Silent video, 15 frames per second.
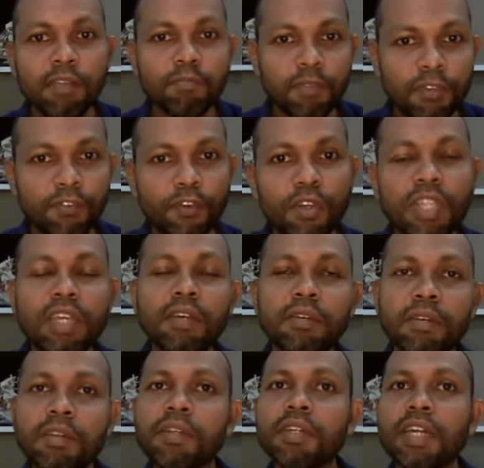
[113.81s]
Before
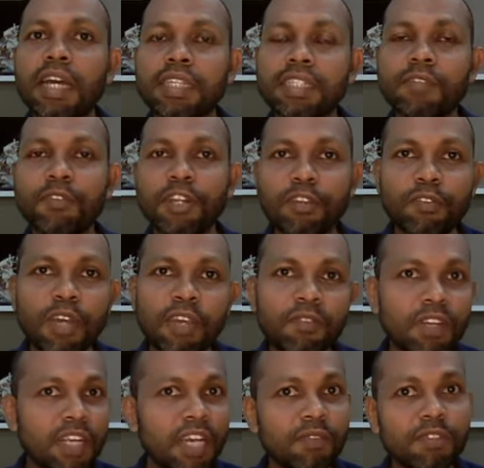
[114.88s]
the customer
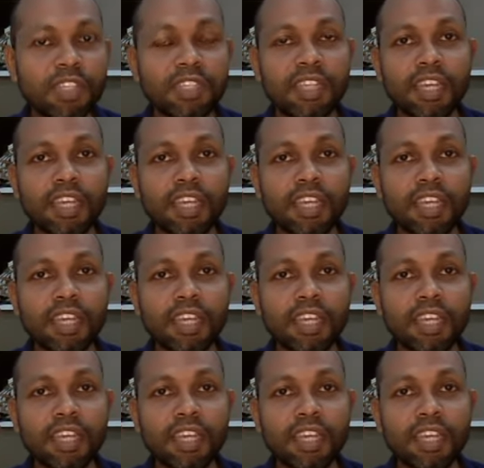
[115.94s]
requirement comes in,